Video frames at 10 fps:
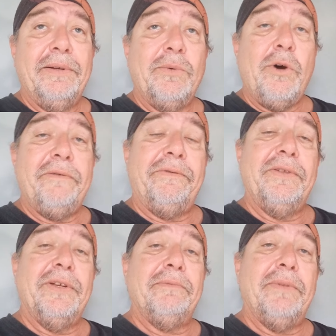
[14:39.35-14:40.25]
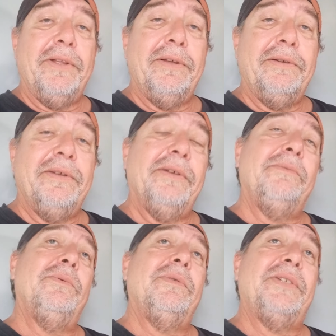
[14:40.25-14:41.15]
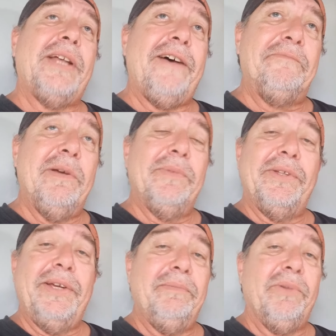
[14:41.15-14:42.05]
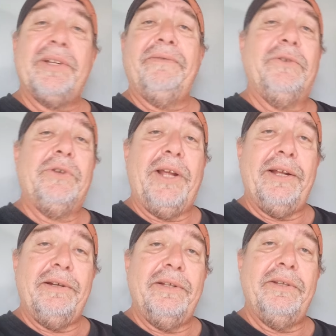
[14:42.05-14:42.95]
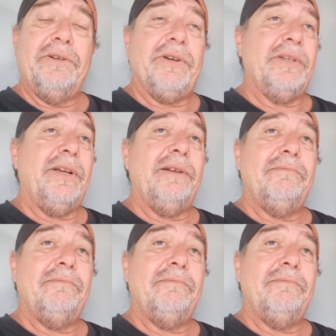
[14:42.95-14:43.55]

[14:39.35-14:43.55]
wife and the staff member there bring the food out and the drinks out,